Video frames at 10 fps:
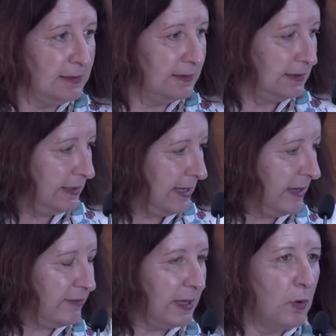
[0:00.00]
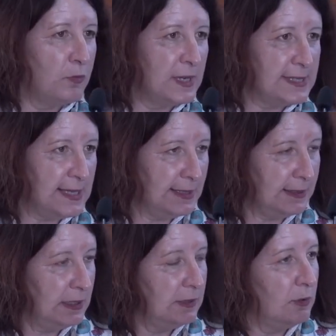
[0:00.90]
where there
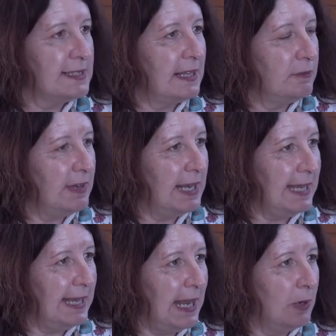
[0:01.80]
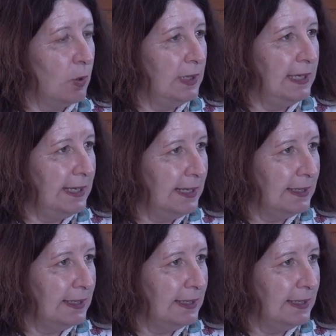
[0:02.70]
are rural areas.